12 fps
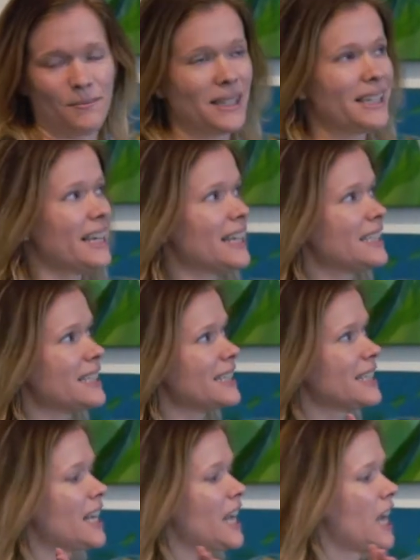
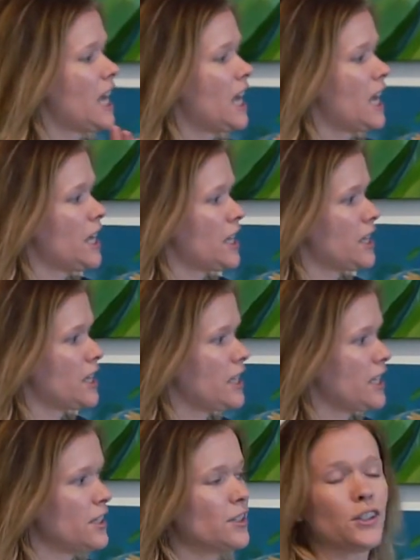because
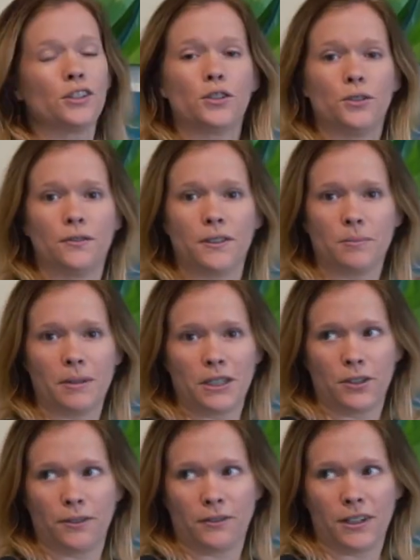these are 2 foot by
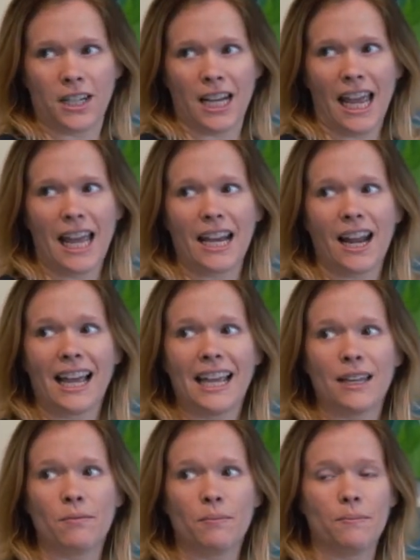2 foot, and I
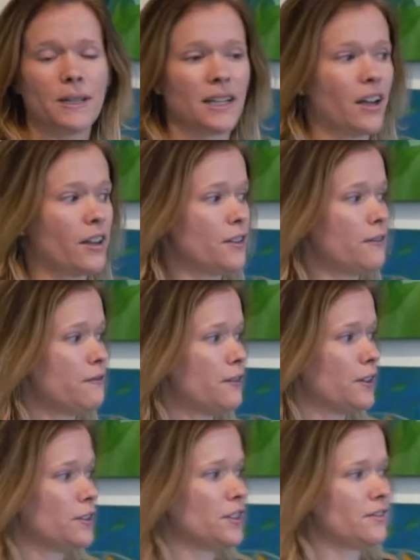had been on the
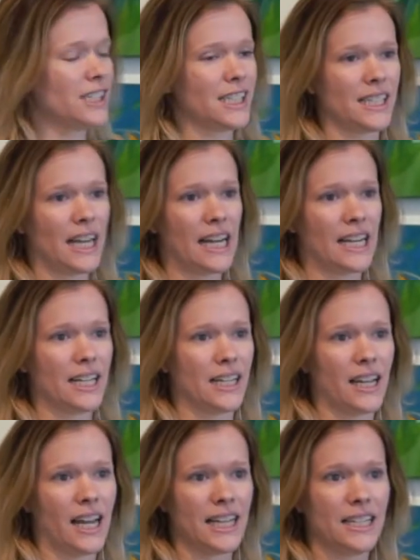verge of
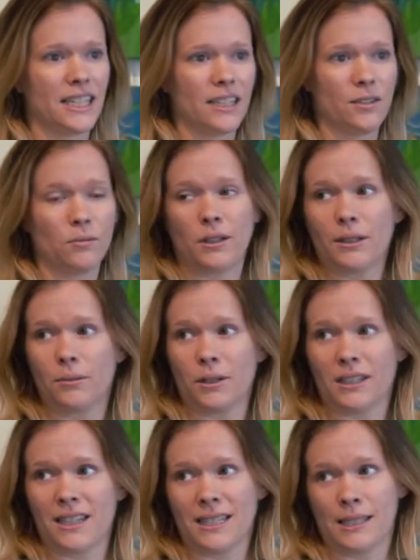deciding I didn't want to
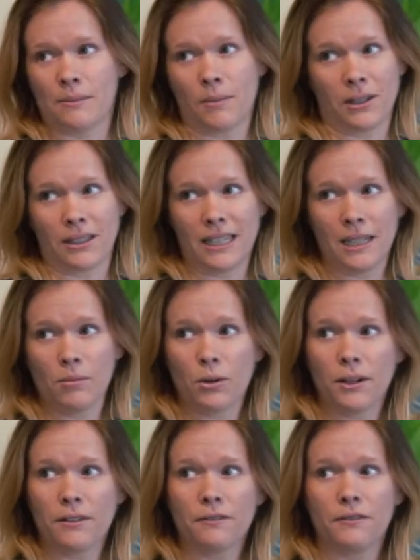work this small
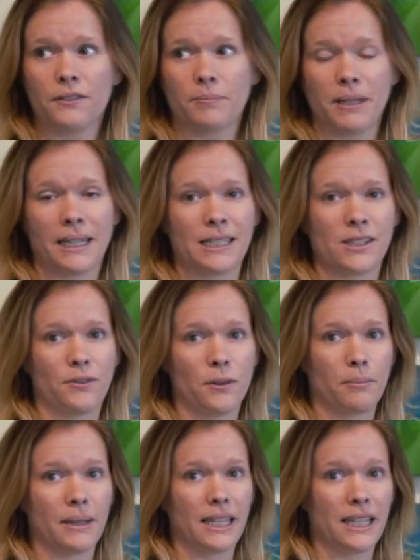anymore because for
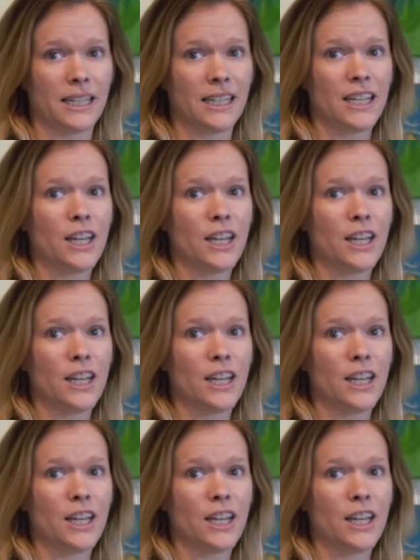me,